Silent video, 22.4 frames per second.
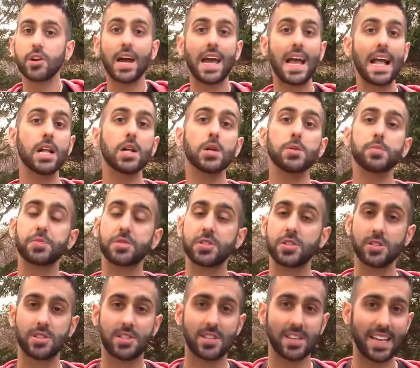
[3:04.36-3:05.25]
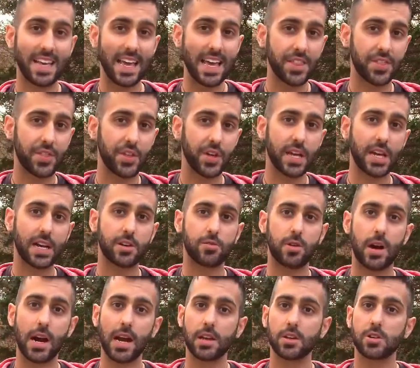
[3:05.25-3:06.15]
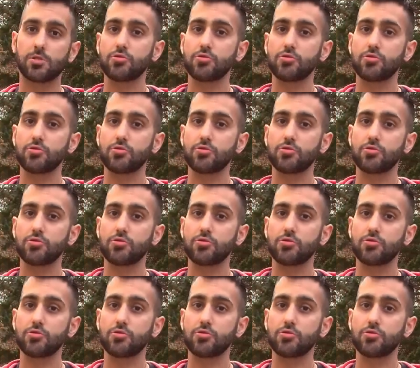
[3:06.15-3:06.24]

helps you to get there, right?